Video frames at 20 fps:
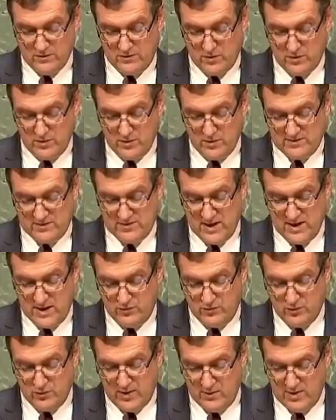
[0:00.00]
also extends
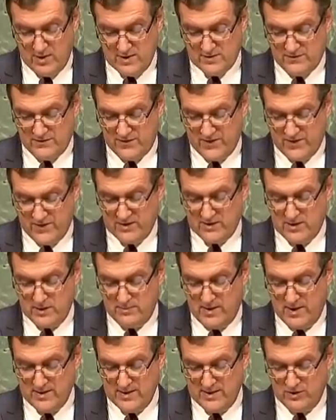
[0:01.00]
to areas
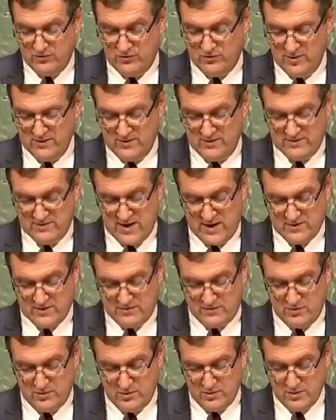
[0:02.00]
affected by natural
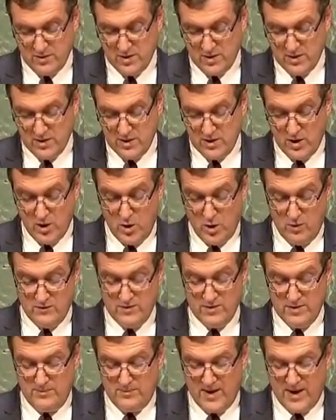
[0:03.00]
disaster.
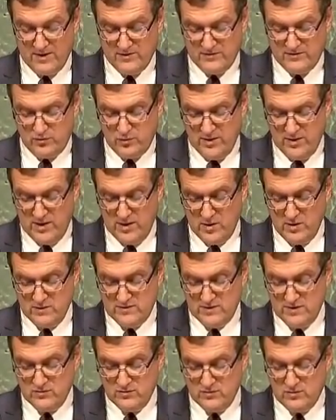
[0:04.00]
Over the past 2
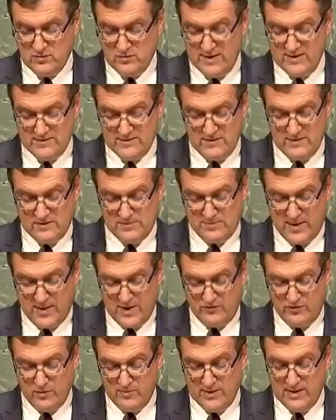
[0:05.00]
years, Israel has
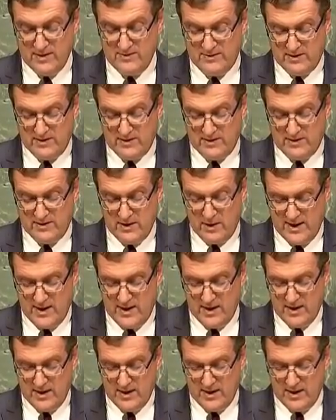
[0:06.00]
dispatched humanitarian
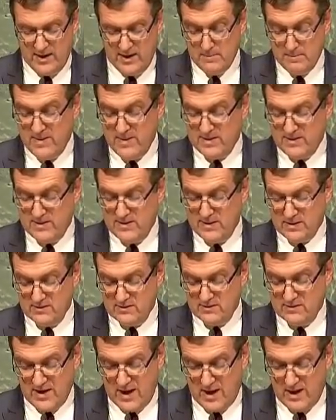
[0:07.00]
aid, medical
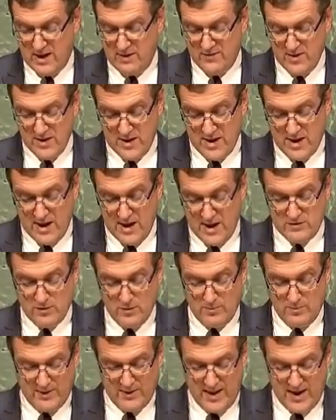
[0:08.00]
staff, and
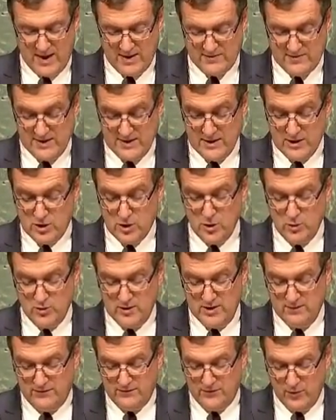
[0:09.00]
supplies,
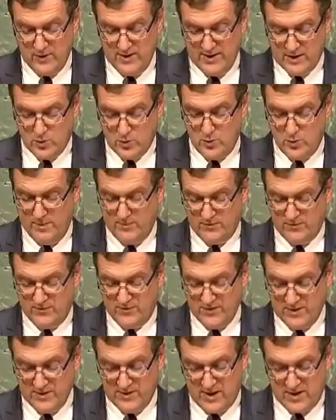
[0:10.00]
including fully equipped
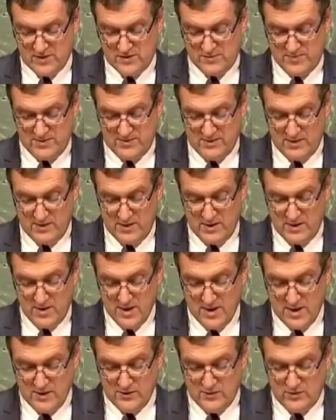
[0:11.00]
field hospitals,
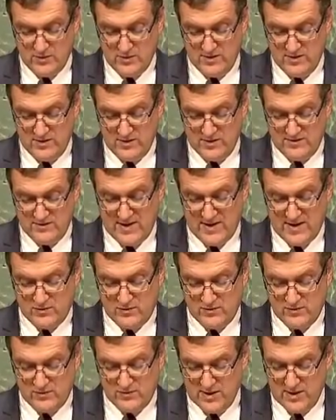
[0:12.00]
to
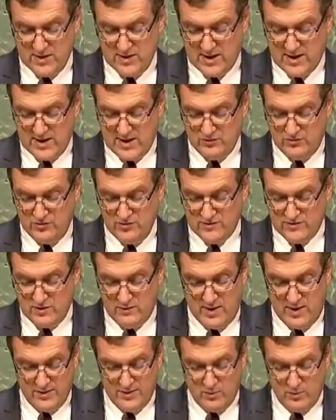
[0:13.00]
disaster-stricken countries
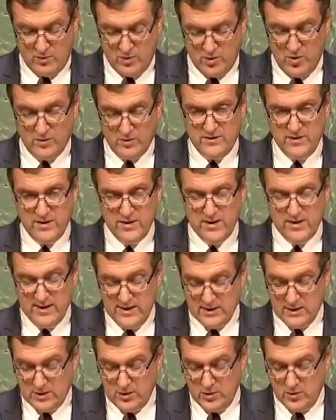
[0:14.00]
around the world,
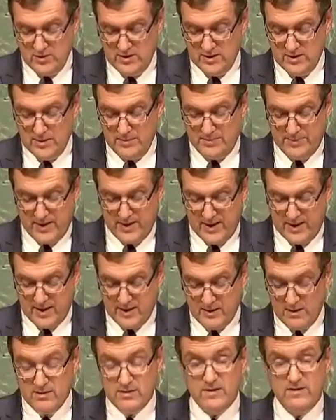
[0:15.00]
including
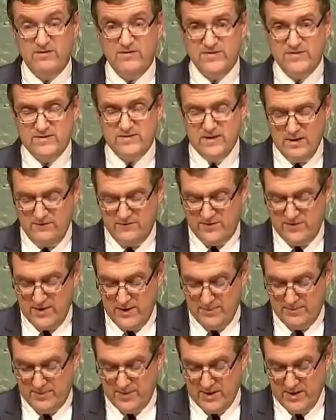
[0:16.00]
Nepal, the
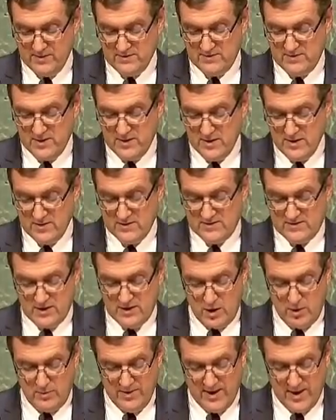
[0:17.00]
Philippines,
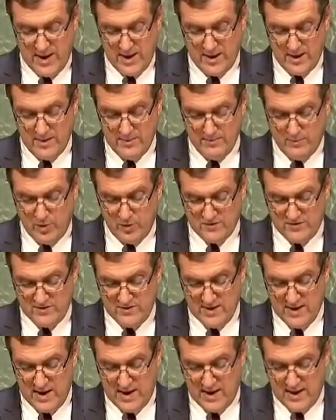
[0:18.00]
Serbia,
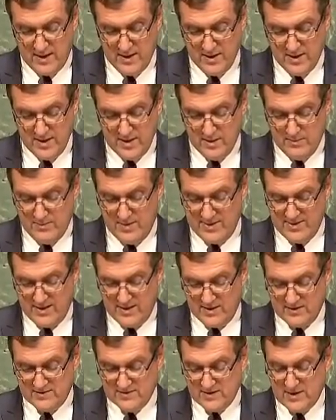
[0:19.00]
Bosnia,
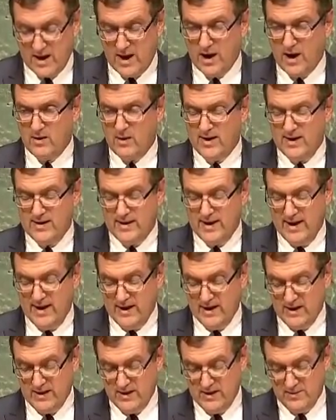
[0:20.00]
Madagascar, and
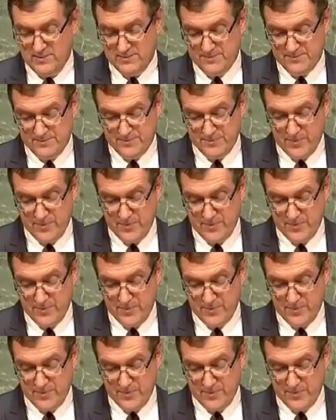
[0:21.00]
Haiti.